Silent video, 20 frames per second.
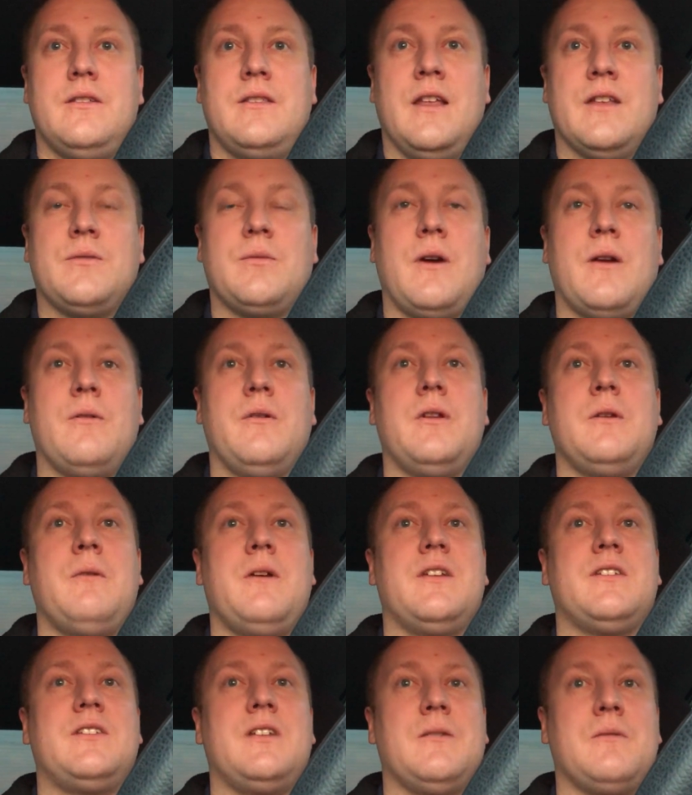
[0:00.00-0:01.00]
that's why I really
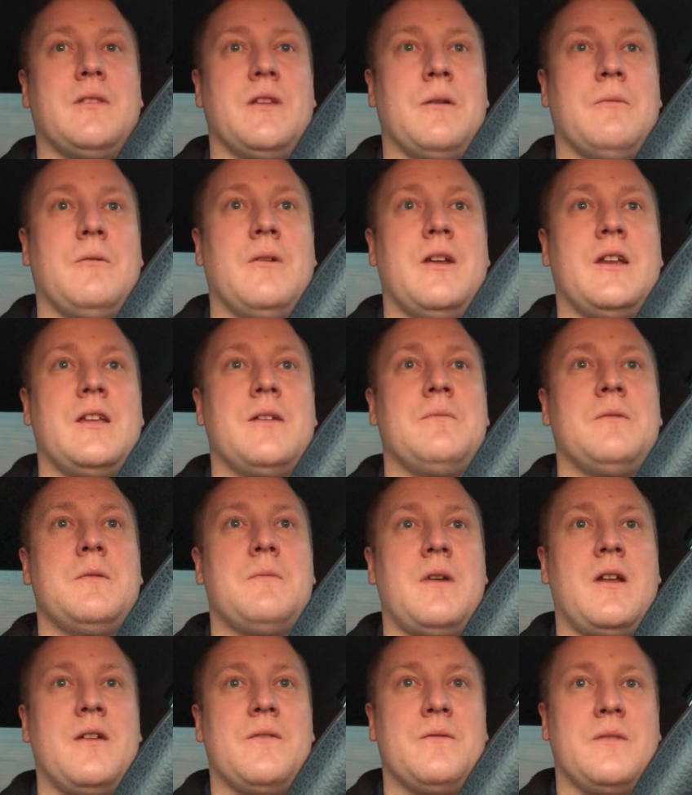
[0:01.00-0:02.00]
want to stick with it. I want to give them
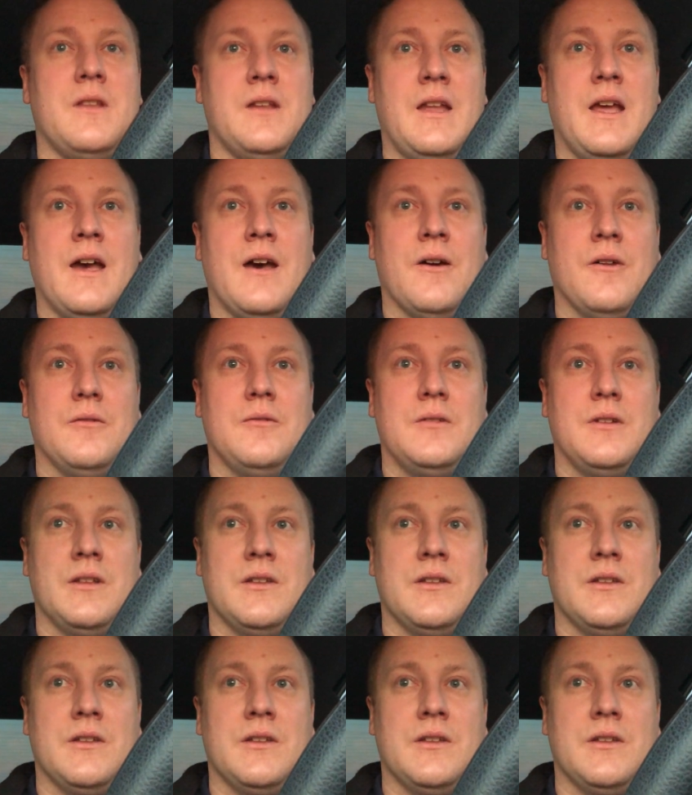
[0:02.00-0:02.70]
the benefit of the doubt.